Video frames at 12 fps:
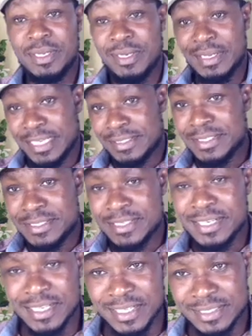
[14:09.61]
Like this
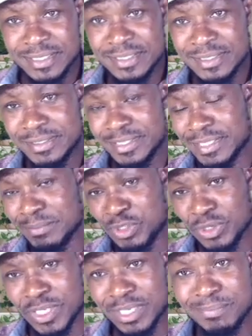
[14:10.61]
girl that I'm
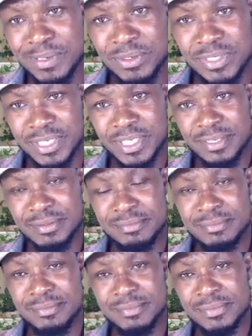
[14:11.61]
talking about here,
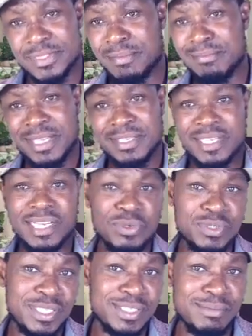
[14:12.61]
they met
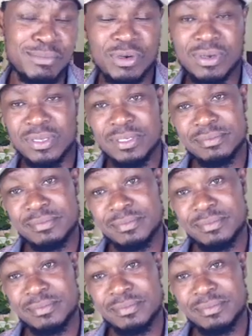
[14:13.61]
outside the mall.